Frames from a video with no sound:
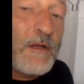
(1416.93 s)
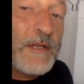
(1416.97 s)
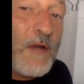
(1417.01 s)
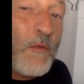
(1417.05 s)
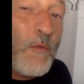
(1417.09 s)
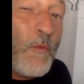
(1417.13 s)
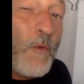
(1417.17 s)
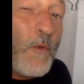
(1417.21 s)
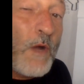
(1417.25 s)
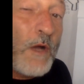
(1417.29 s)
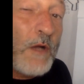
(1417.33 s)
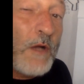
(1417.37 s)

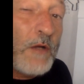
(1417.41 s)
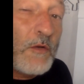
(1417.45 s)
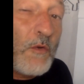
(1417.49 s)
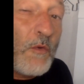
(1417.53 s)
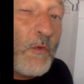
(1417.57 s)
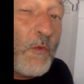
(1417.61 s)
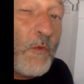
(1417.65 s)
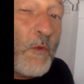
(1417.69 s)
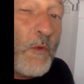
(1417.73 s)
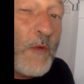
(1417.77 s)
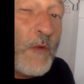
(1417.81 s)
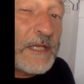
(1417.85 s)
Now,
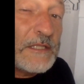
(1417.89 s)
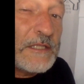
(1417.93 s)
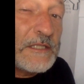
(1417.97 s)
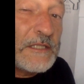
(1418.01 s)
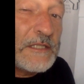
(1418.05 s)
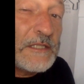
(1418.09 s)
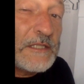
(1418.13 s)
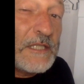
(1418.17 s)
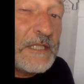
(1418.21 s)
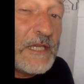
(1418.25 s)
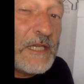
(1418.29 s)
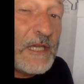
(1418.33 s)
one quick
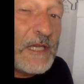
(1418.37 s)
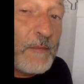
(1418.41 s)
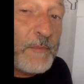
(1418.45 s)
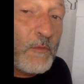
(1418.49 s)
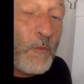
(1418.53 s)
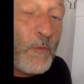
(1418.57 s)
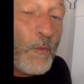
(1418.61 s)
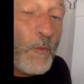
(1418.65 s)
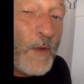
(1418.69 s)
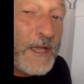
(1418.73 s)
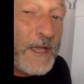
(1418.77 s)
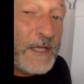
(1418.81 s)
tip,
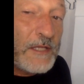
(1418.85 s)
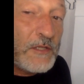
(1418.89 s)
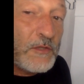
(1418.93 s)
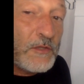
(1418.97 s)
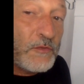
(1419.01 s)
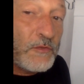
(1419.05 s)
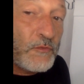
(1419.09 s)
when